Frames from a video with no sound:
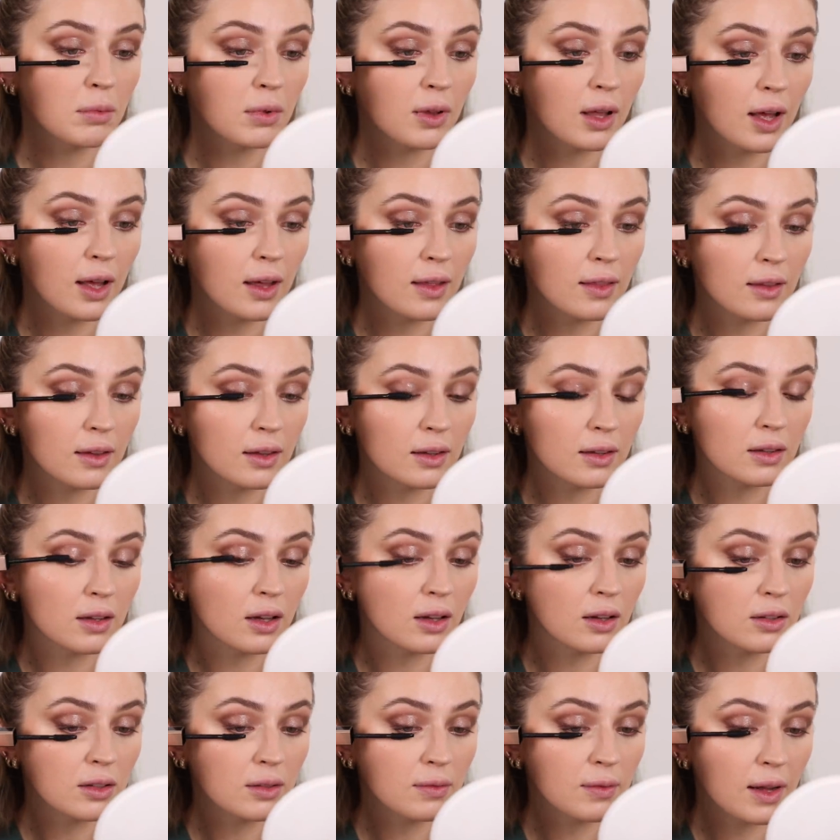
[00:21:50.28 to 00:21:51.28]
apply this
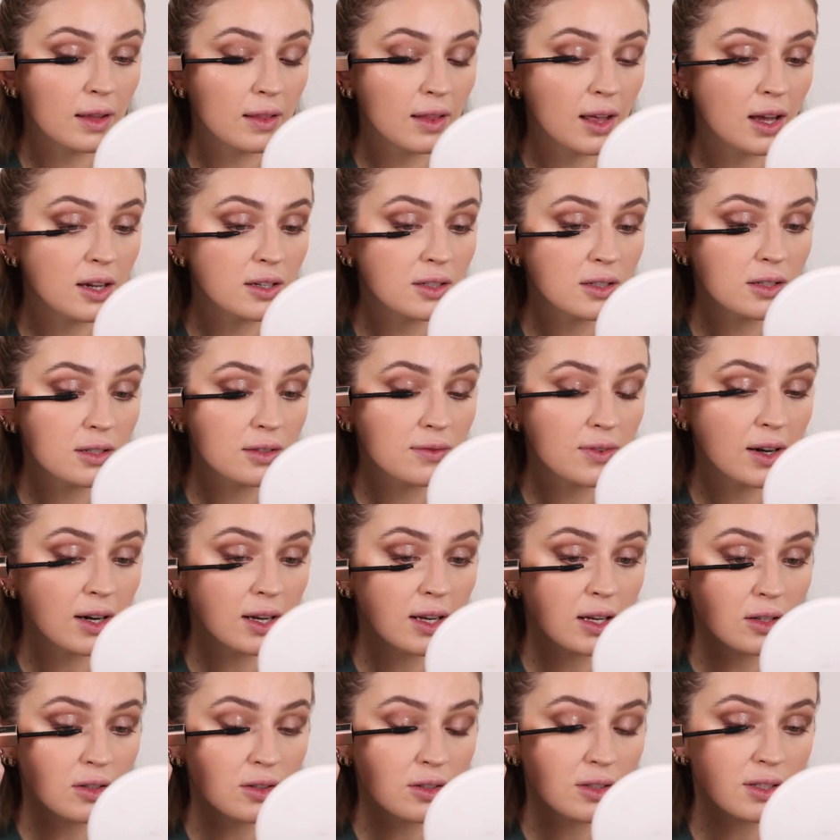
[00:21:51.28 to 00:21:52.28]
onto my lashes. Very
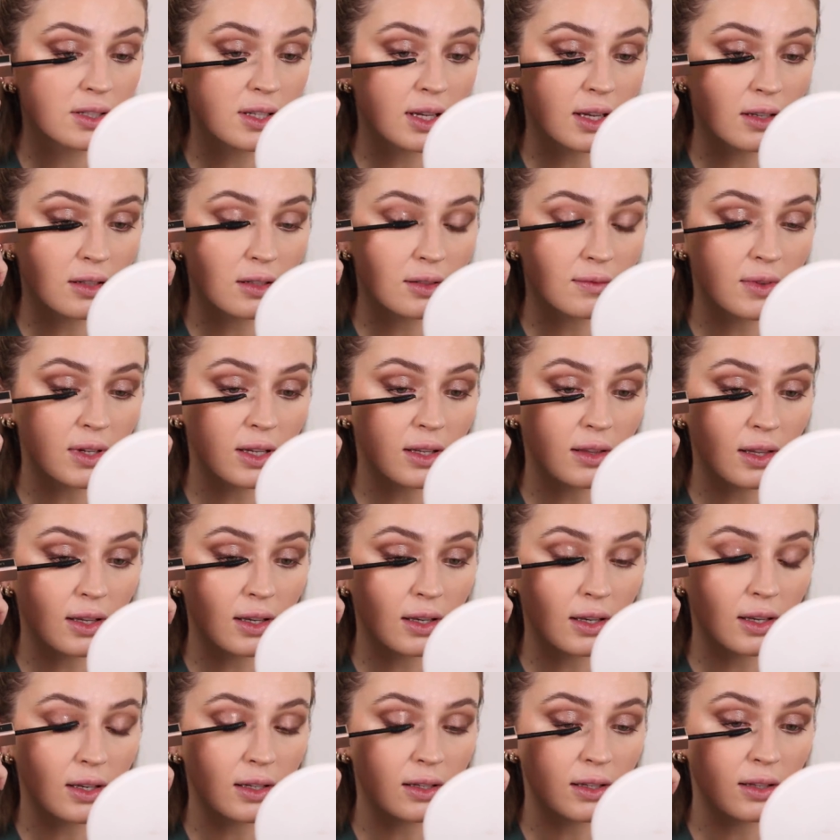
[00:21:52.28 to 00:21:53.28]
interesting to me that
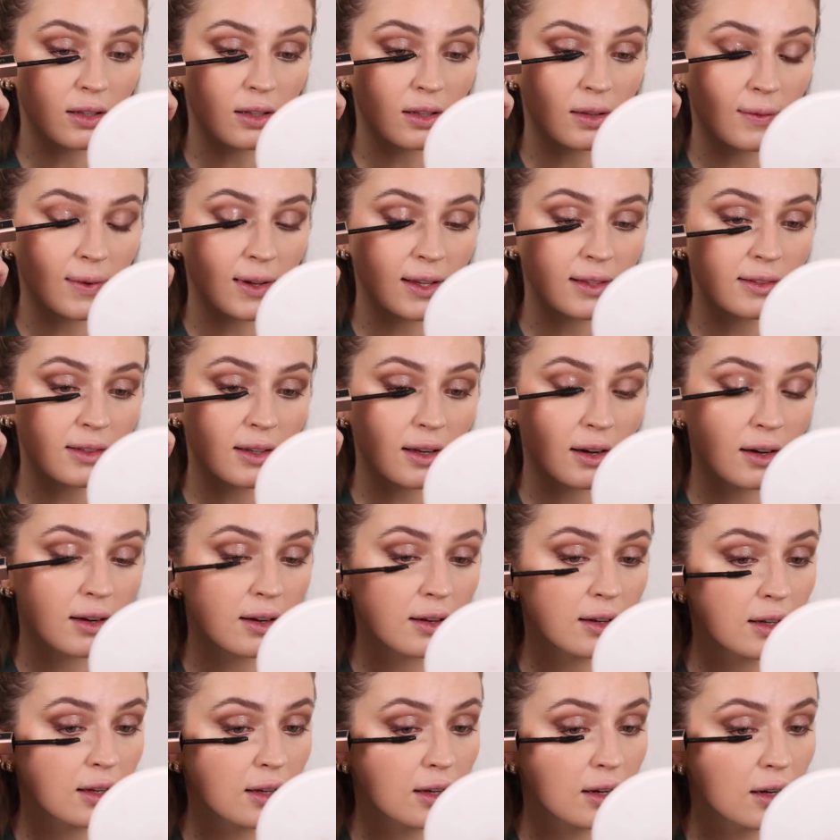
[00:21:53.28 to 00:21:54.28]
he did the
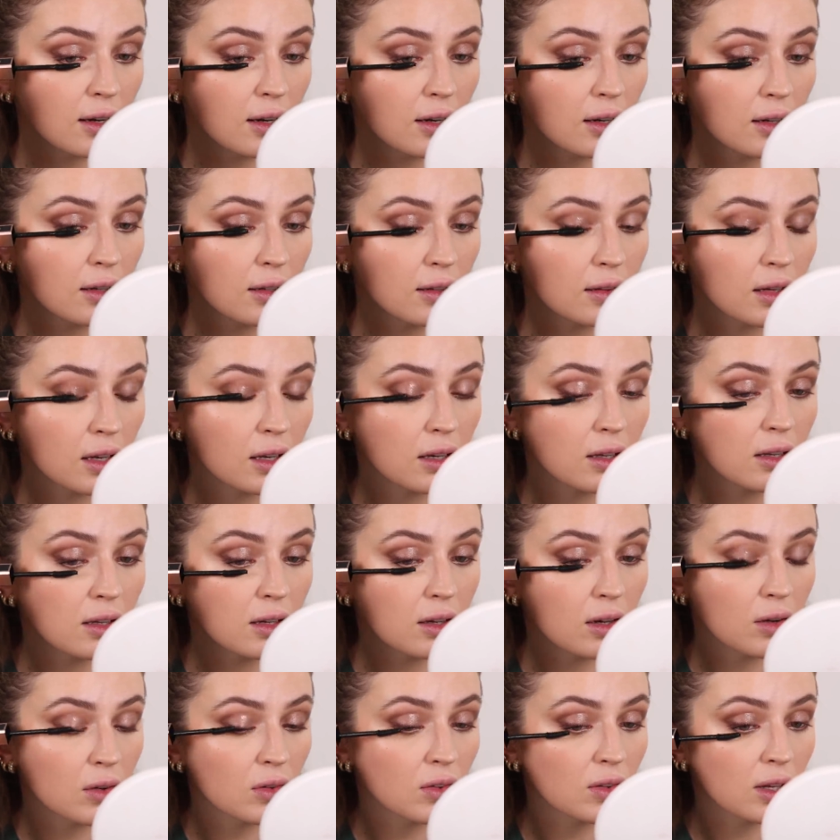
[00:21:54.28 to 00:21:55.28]
mascara here. Then he
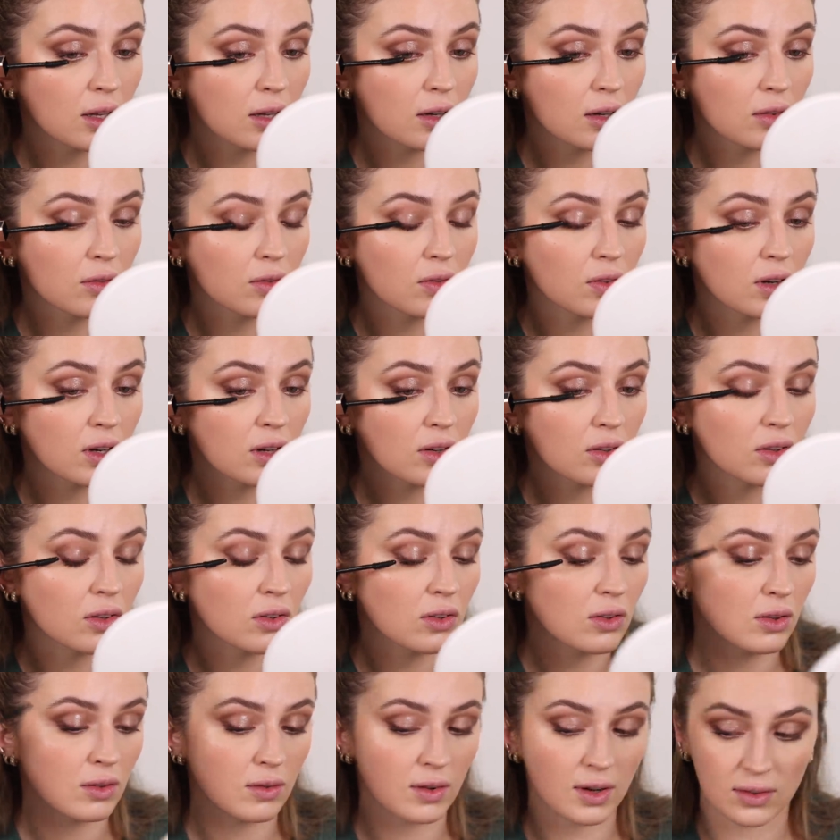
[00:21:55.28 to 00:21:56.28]
goes in and
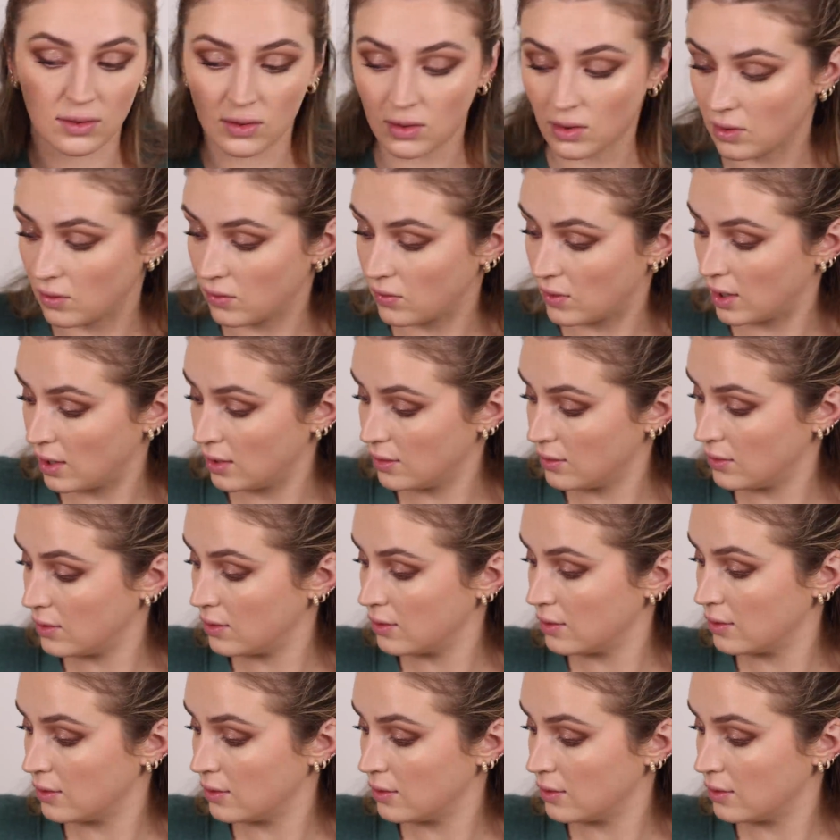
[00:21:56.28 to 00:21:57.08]
finishes the rest of the face